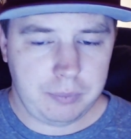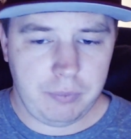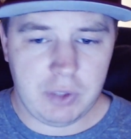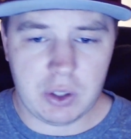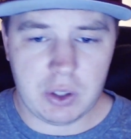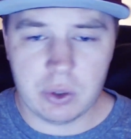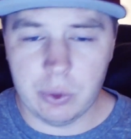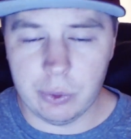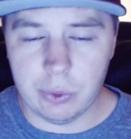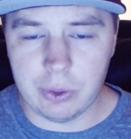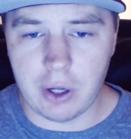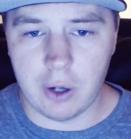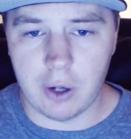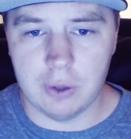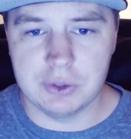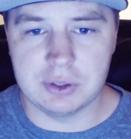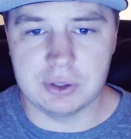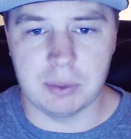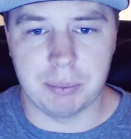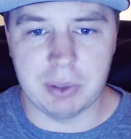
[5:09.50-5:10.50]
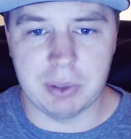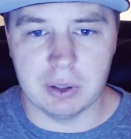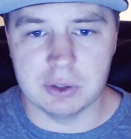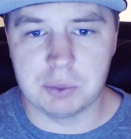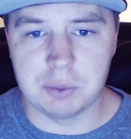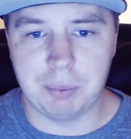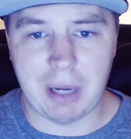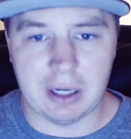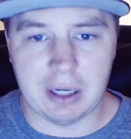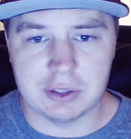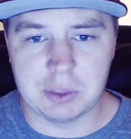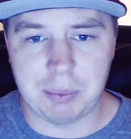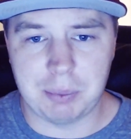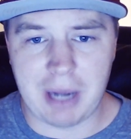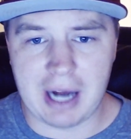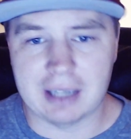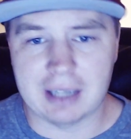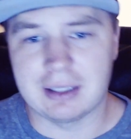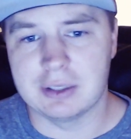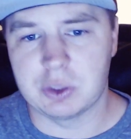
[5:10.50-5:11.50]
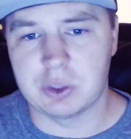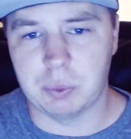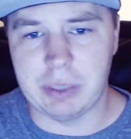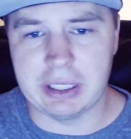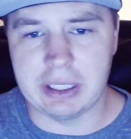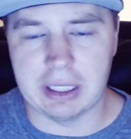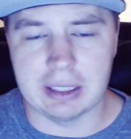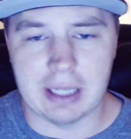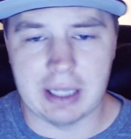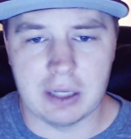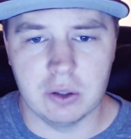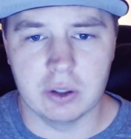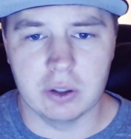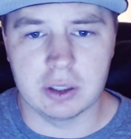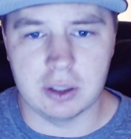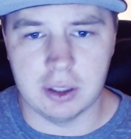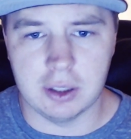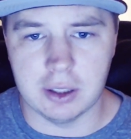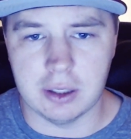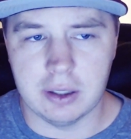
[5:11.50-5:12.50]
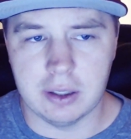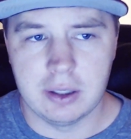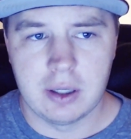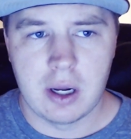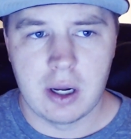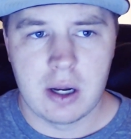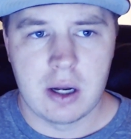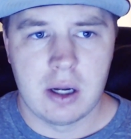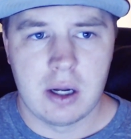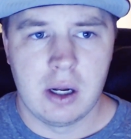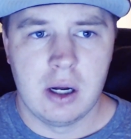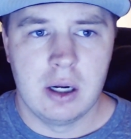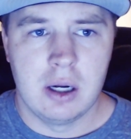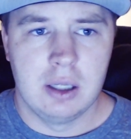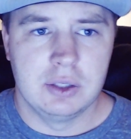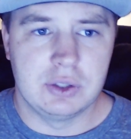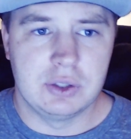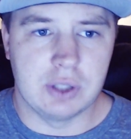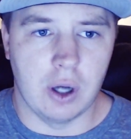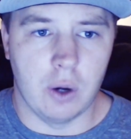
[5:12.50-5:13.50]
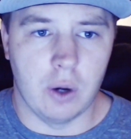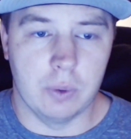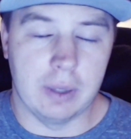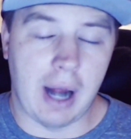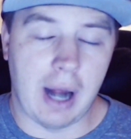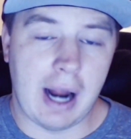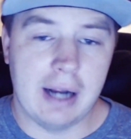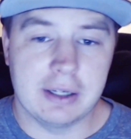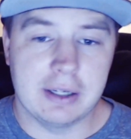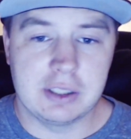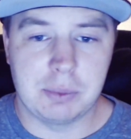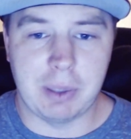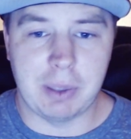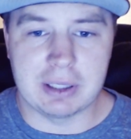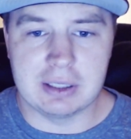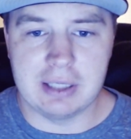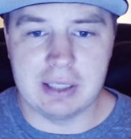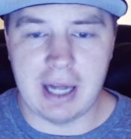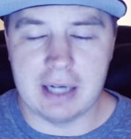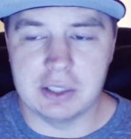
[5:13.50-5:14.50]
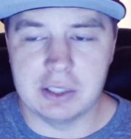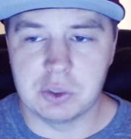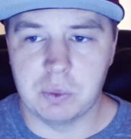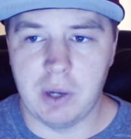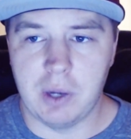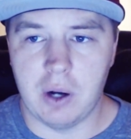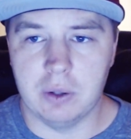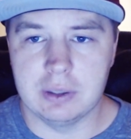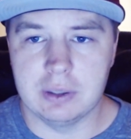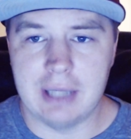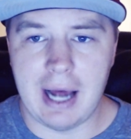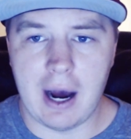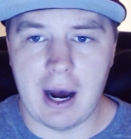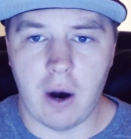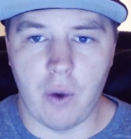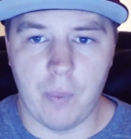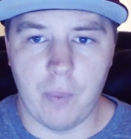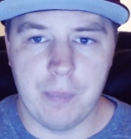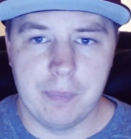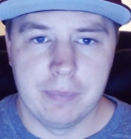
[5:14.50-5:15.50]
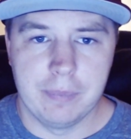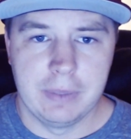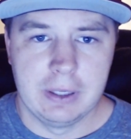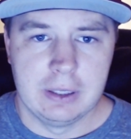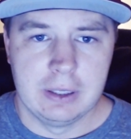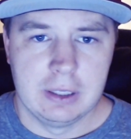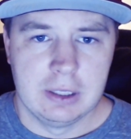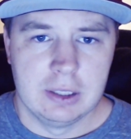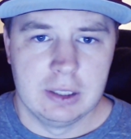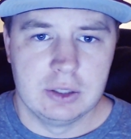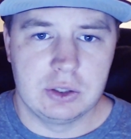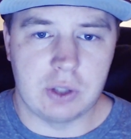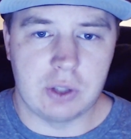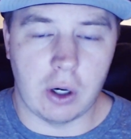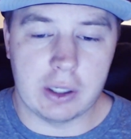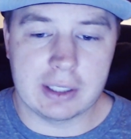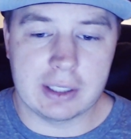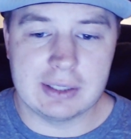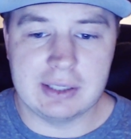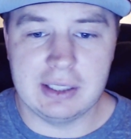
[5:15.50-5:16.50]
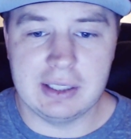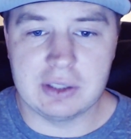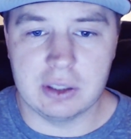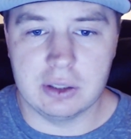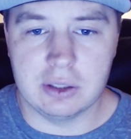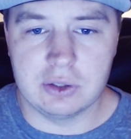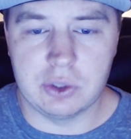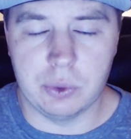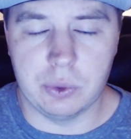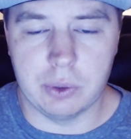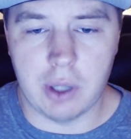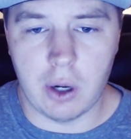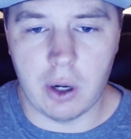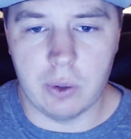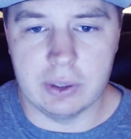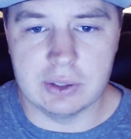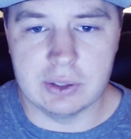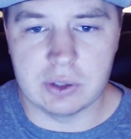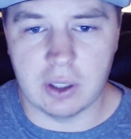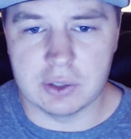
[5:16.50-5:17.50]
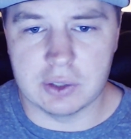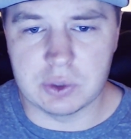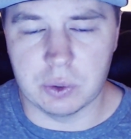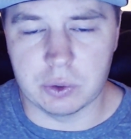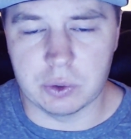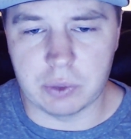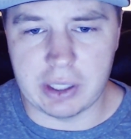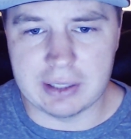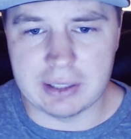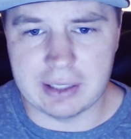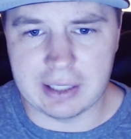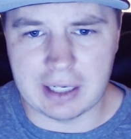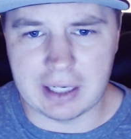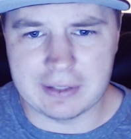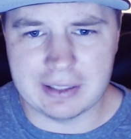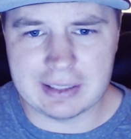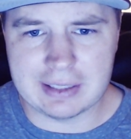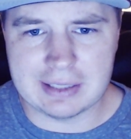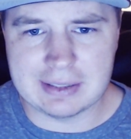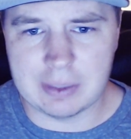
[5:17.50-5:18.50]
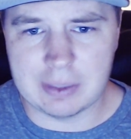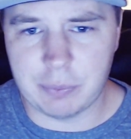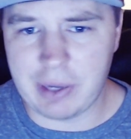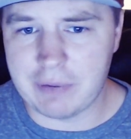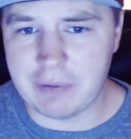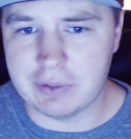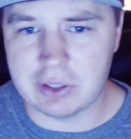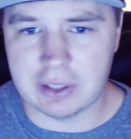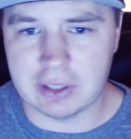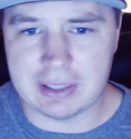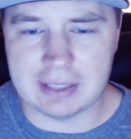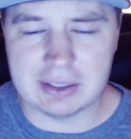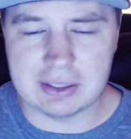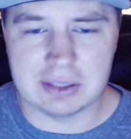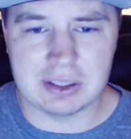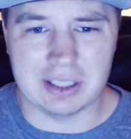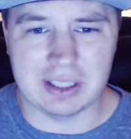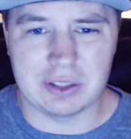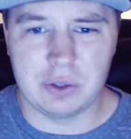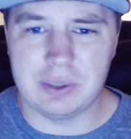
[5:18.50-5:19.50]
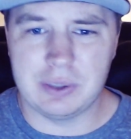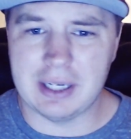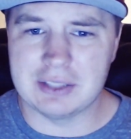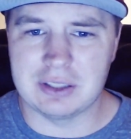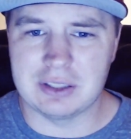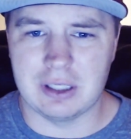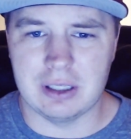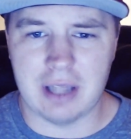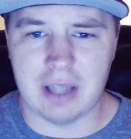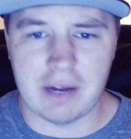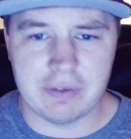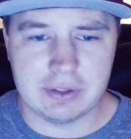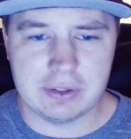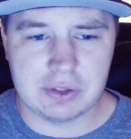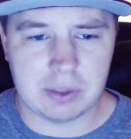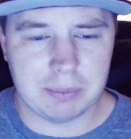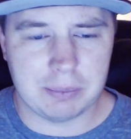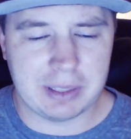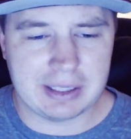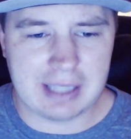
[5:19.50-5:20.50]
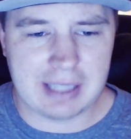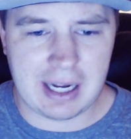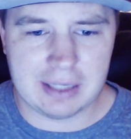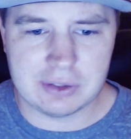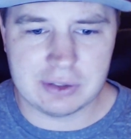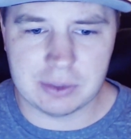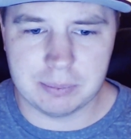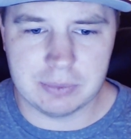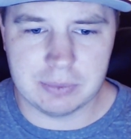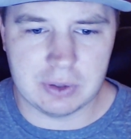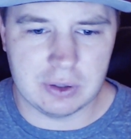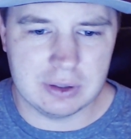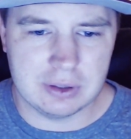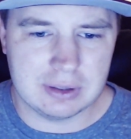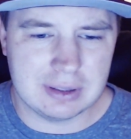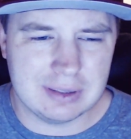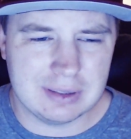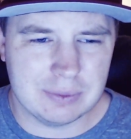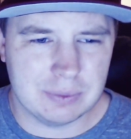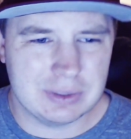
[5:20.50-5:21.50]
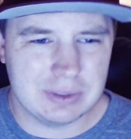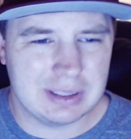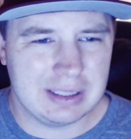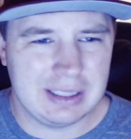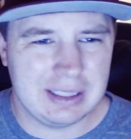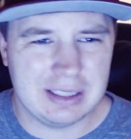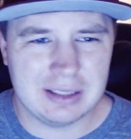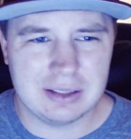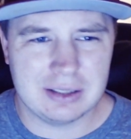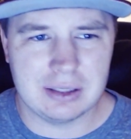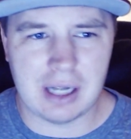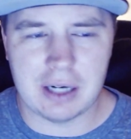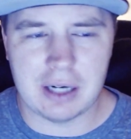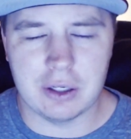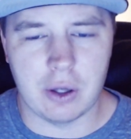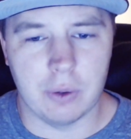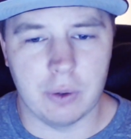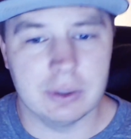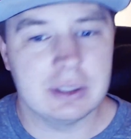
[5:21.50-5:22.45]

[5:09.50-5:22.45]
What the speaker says: Who knows? The Bills bounced back this week and they look good. So I expected that as well. Now, starting the season 2-0 is also a great thing. I think they said we haven't done that since like 2011 or something like that. I don't know.